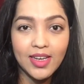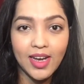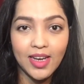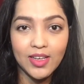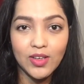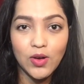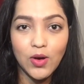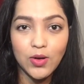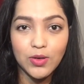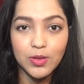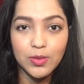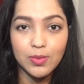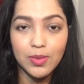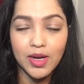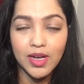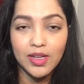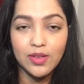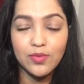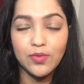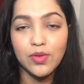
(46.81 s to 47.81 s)
I got
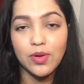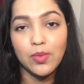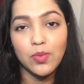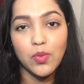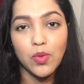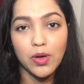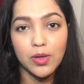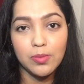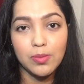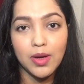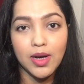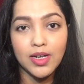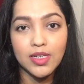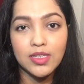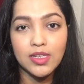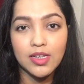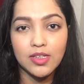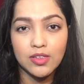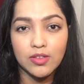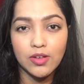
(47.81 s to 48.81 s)
mine from
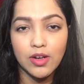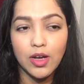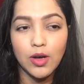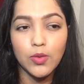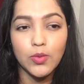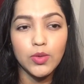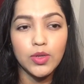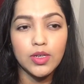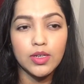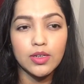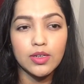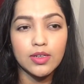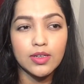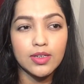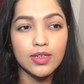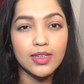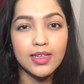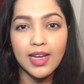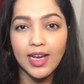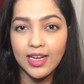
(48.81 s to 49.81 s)
Walmart at around
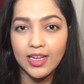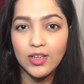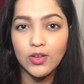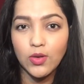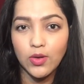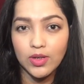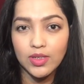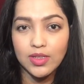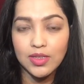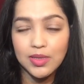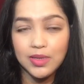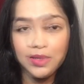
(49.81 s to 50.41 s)
$9.